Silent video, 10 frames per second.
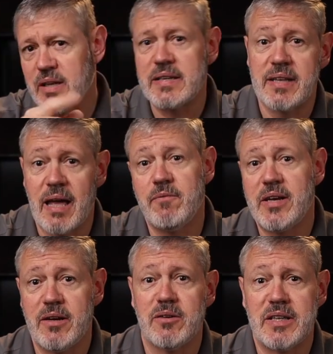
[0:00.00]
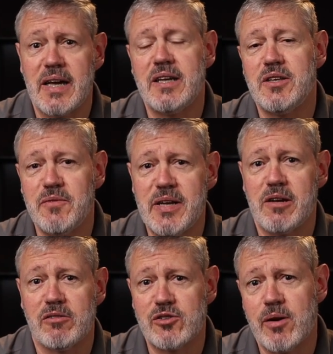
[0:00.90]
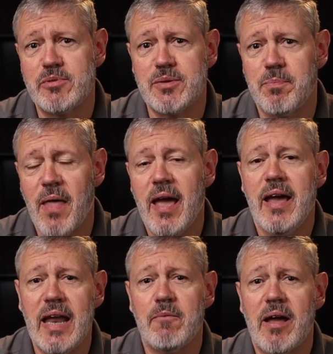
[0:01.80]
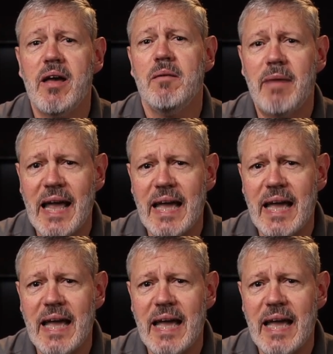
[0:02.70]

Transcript: a link to that video in the end in the video description. Anyway, my